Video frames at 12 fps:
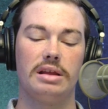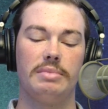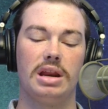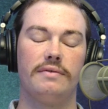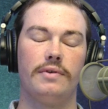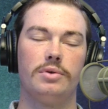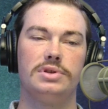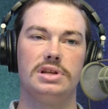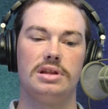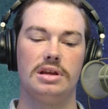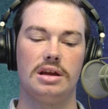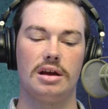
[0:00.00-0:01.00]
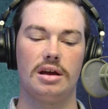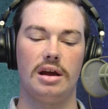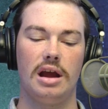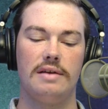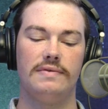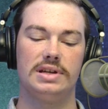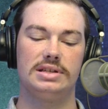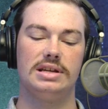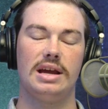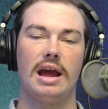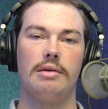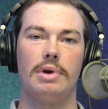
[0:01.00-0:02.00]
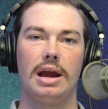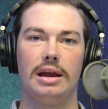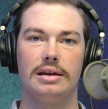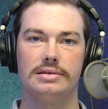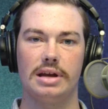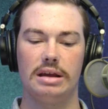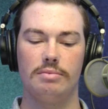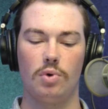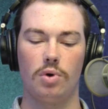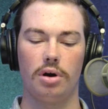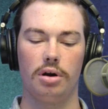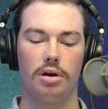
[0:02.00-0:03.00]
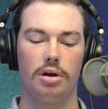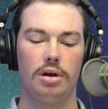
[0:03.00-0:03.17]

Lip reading: them getting votes in the AVCA rankings anymore.